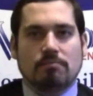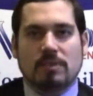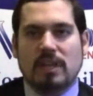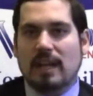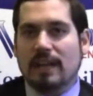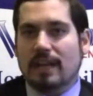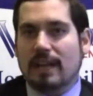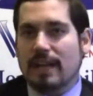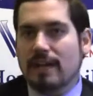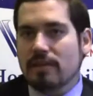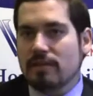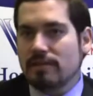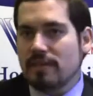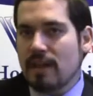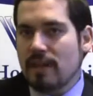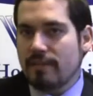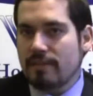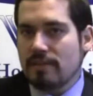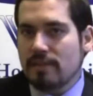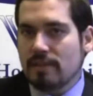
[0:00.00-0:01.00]
dedicate
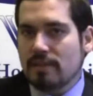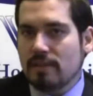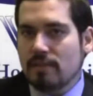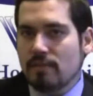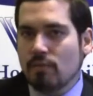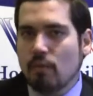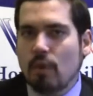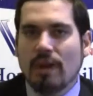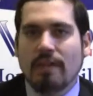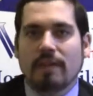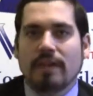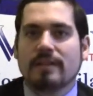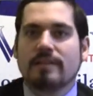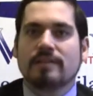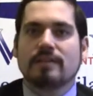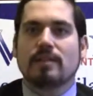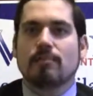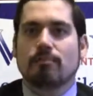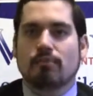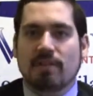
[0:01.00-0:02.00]
yourself to one
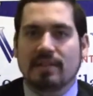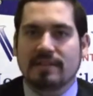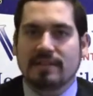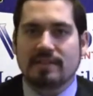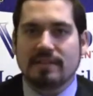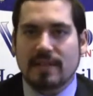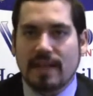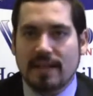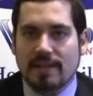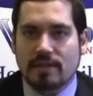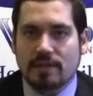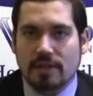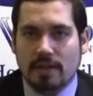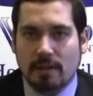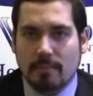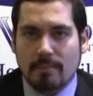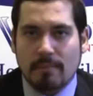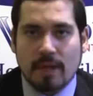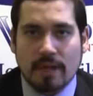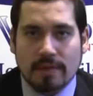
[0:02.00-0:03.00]
listing presentation a
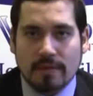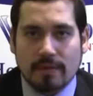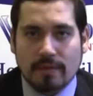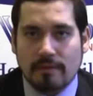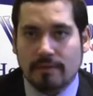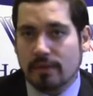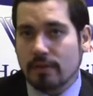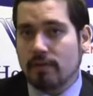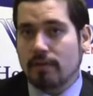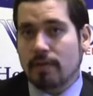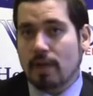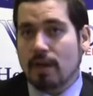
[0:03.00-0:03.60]
month if you're